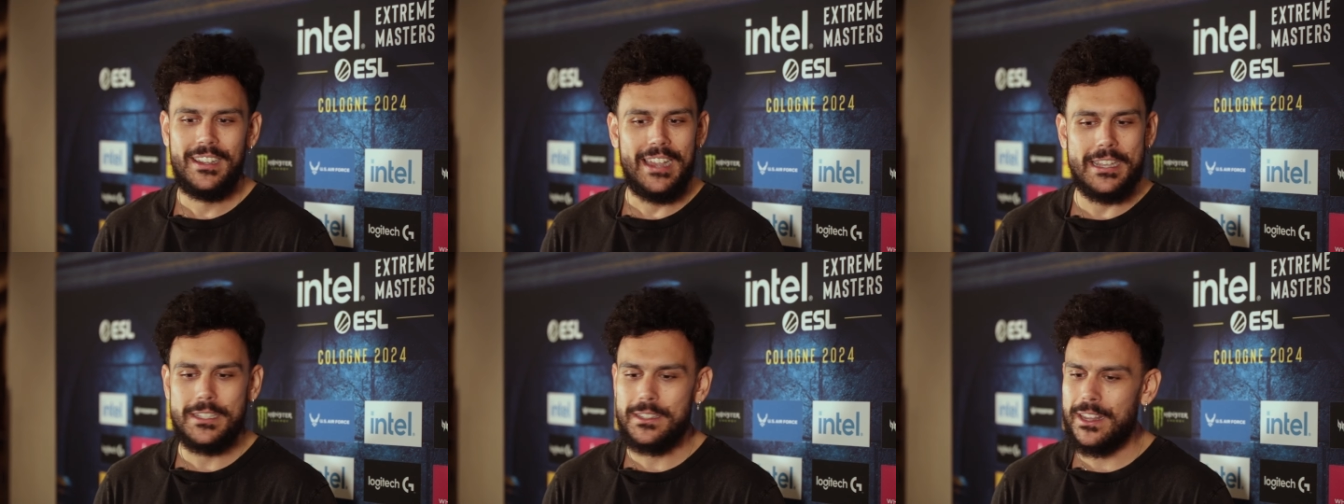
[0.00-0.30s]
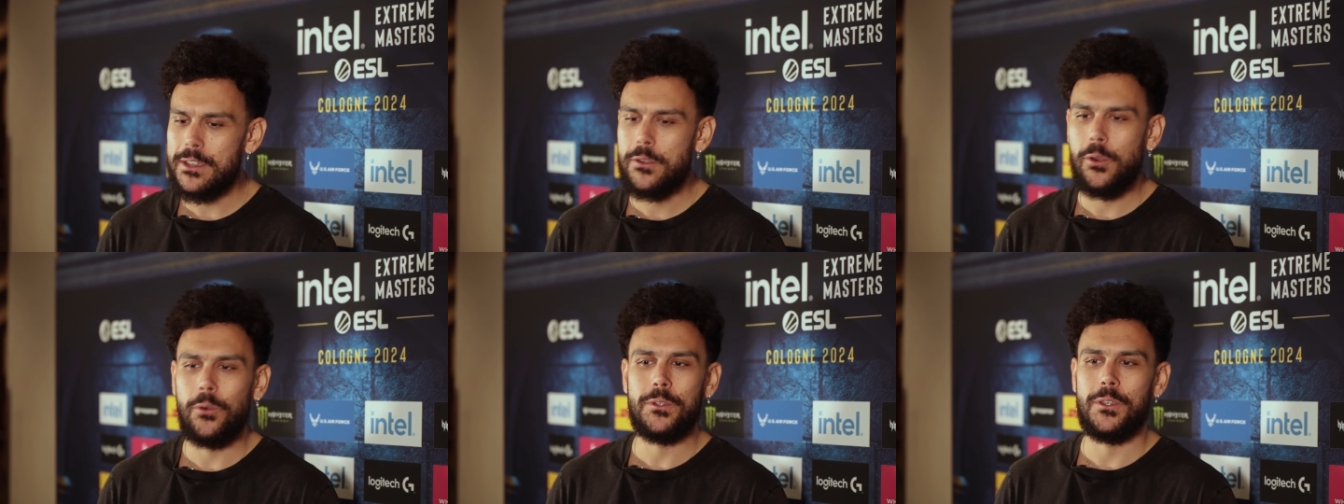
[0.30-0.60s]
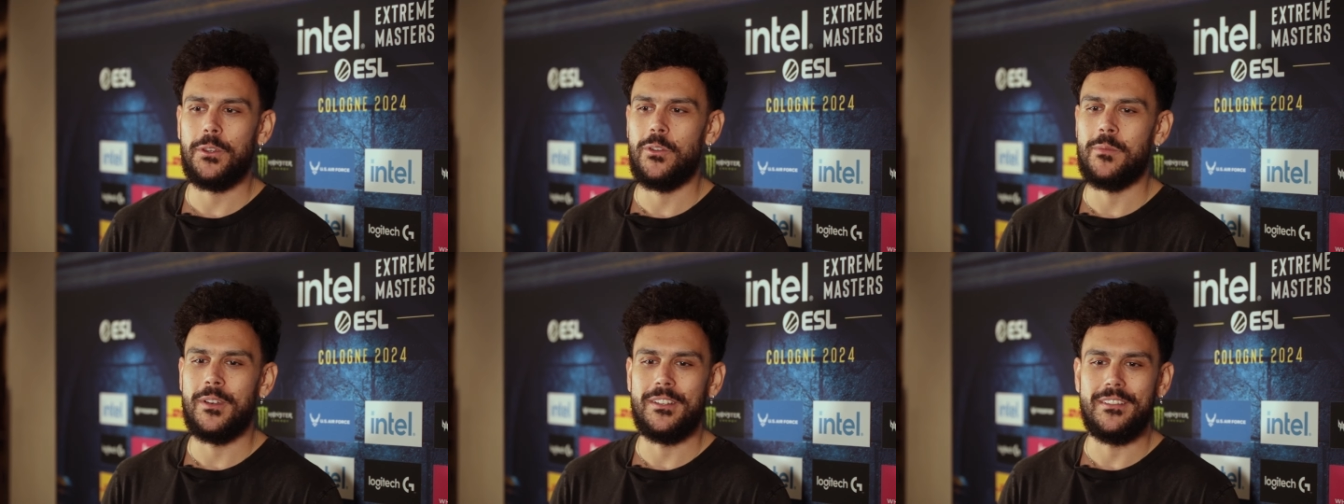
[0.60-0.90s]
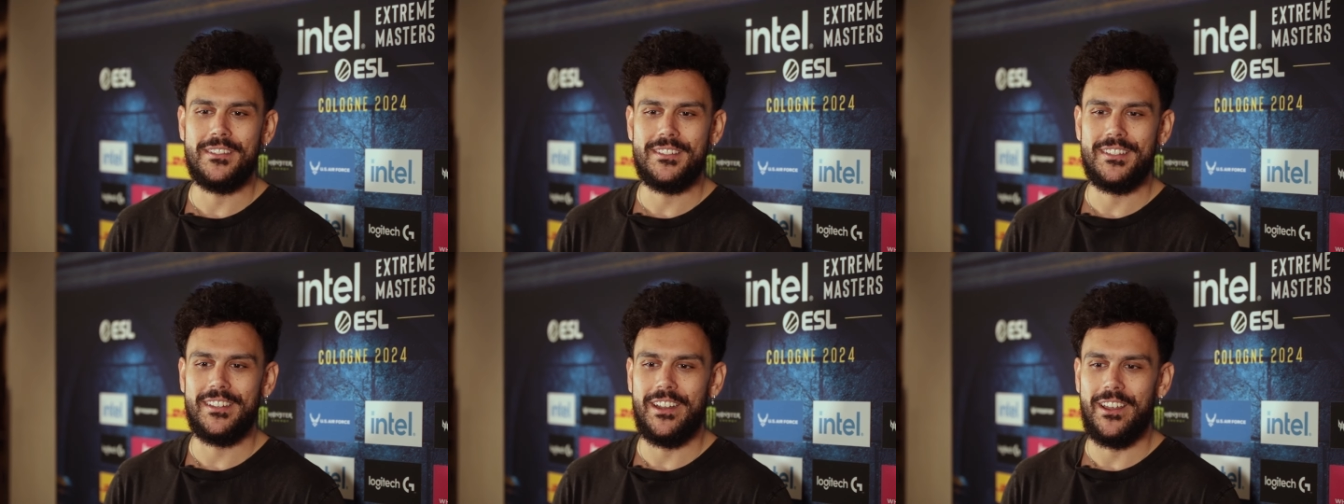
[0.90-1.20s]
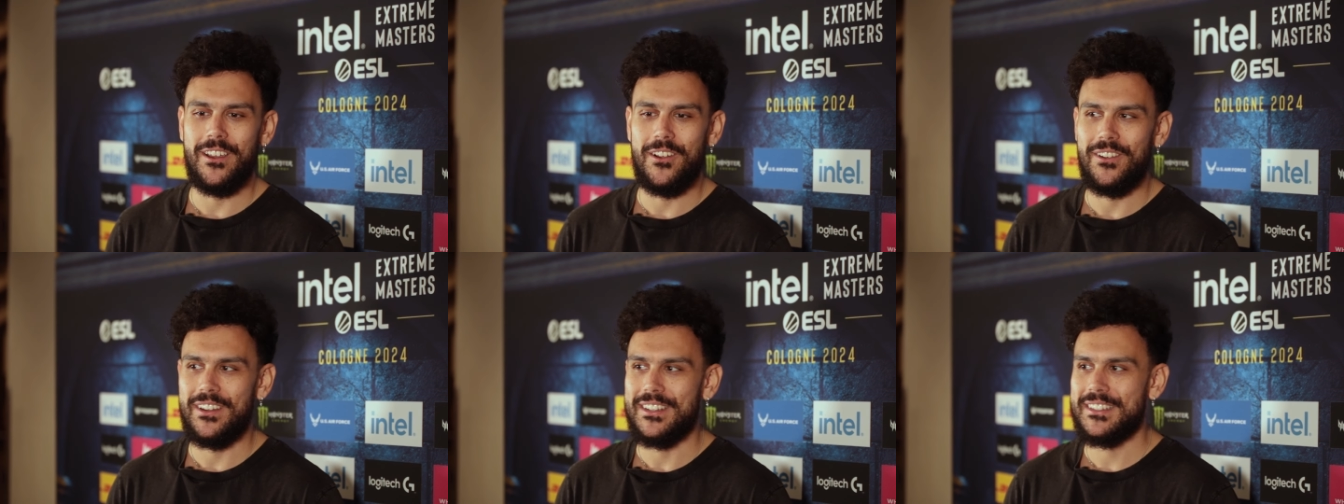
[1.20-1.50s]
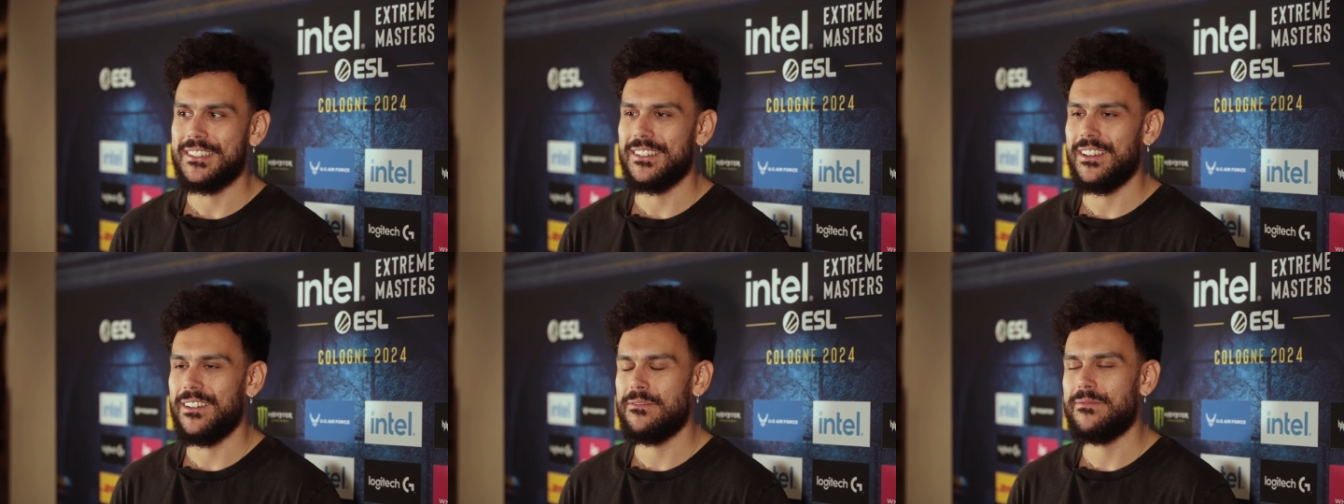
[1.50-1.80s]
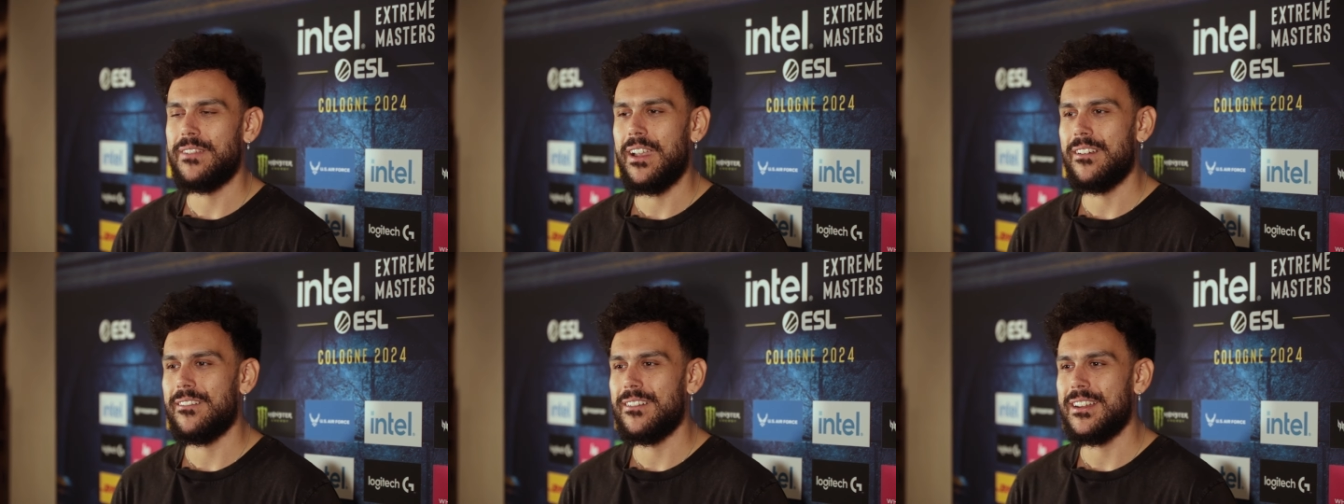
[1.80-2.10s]
as like all humans, you know, it's a
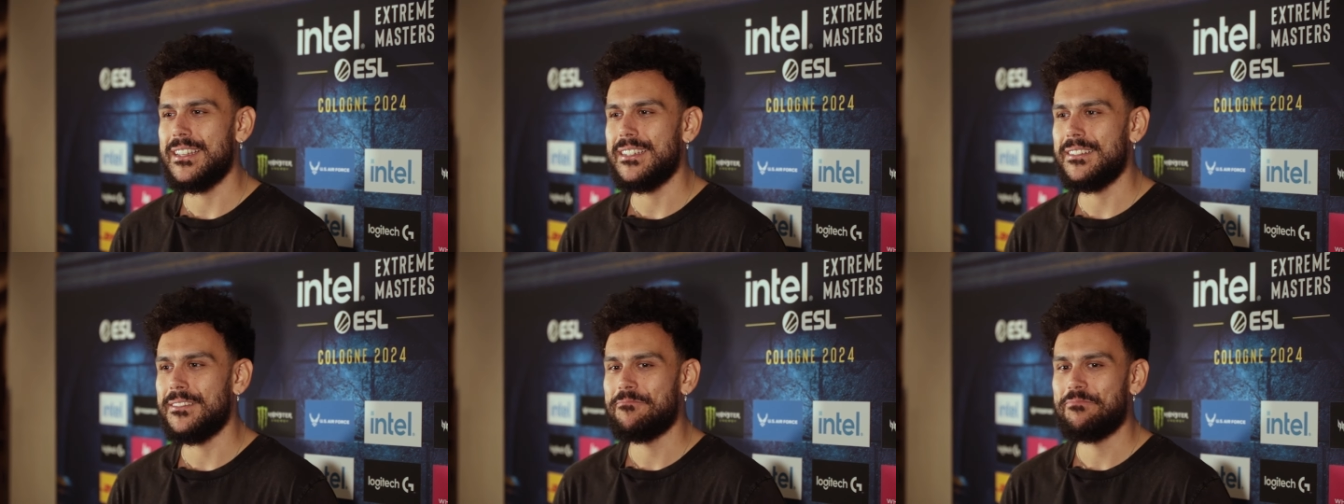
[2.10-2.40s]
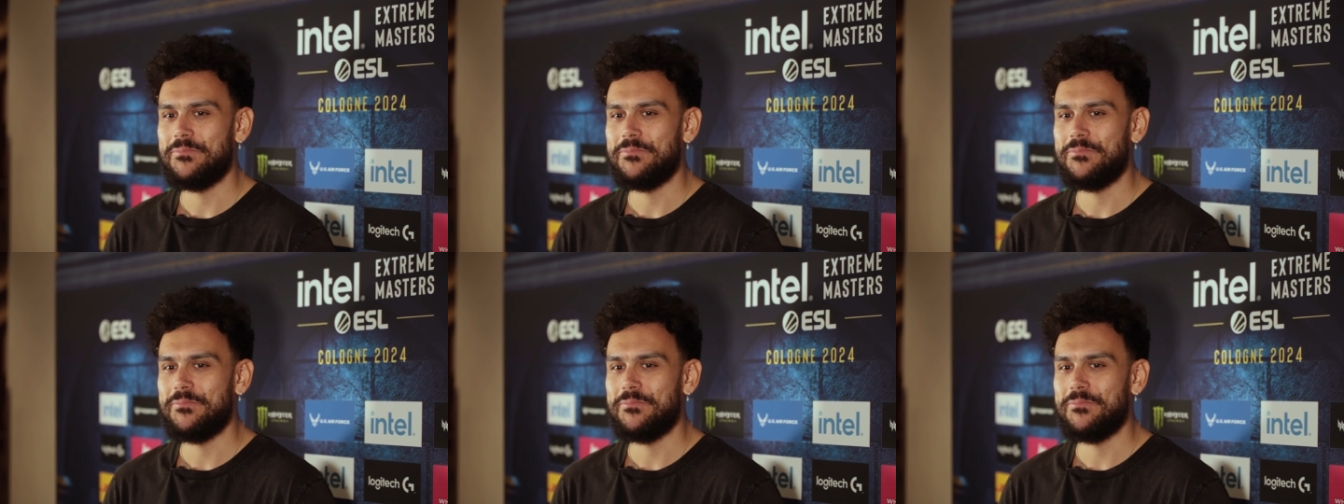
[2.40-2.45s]
very